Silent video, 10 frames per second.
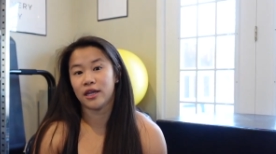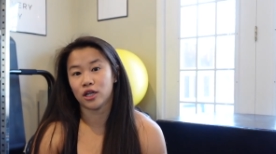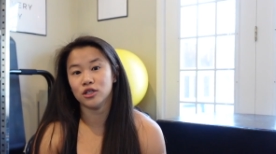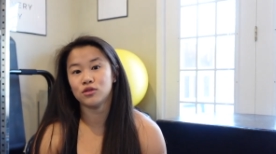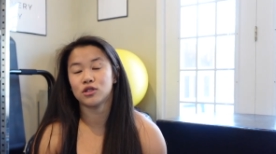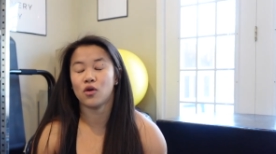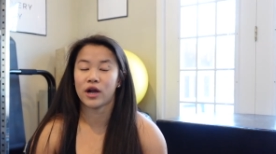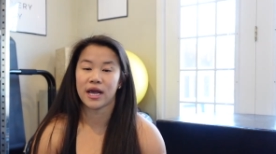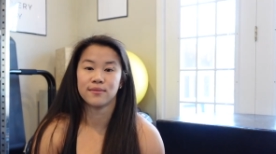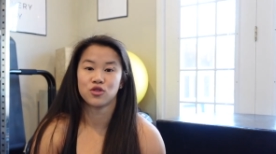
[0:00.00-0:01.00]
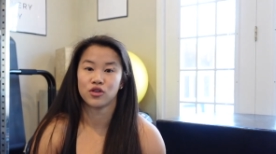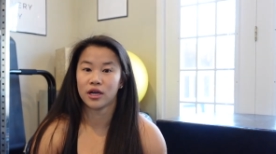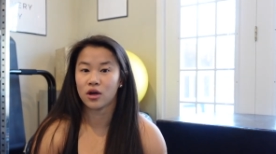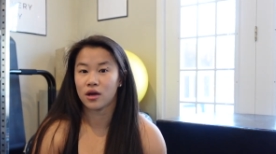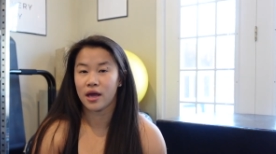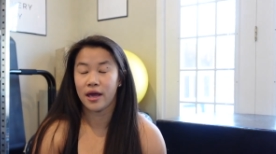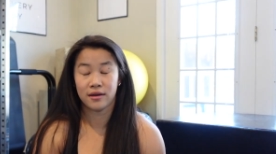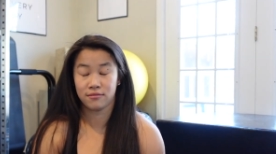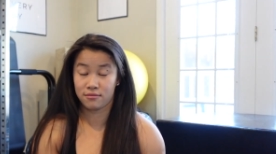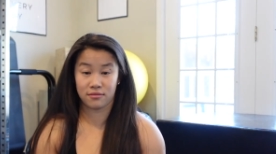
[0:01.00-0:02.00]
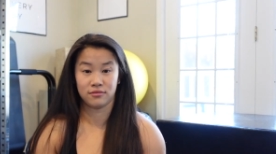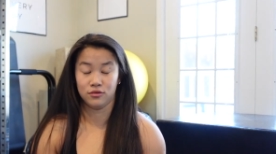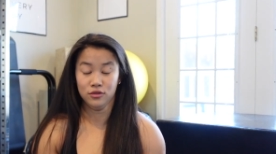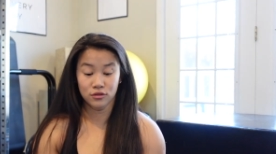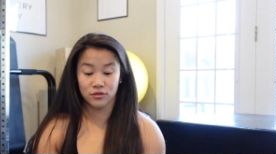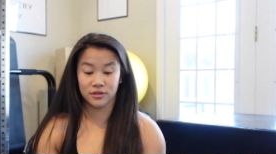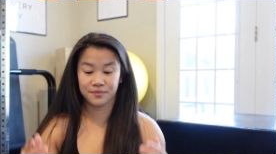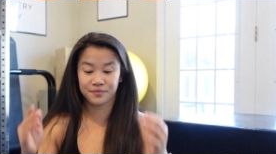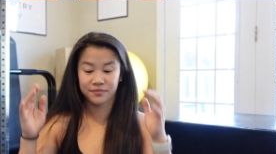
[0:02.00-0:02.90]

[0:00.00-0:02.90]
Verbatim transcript: and glute or hamstring and, and ooh,